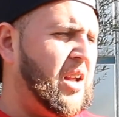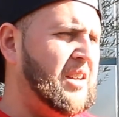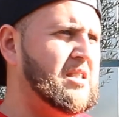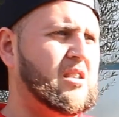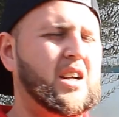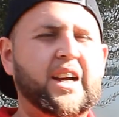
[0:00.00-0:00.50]

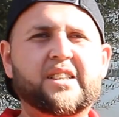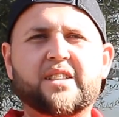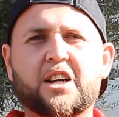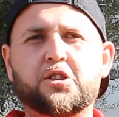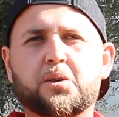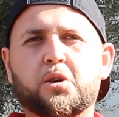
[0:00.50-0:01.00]
this client is
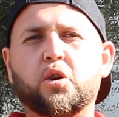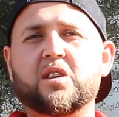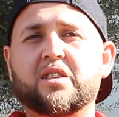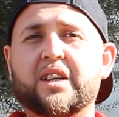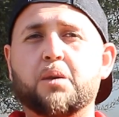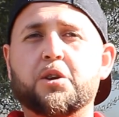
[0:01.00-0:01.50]
actually
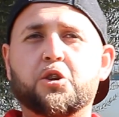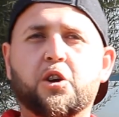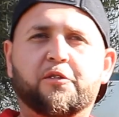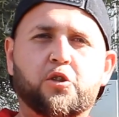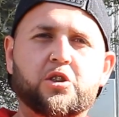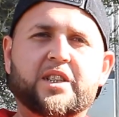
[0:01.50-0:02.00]
requesting that we do
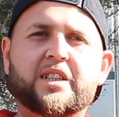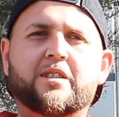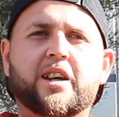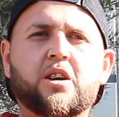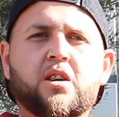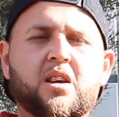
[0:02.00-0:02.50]
a full
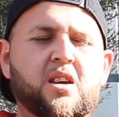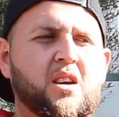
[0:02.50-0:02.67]
detail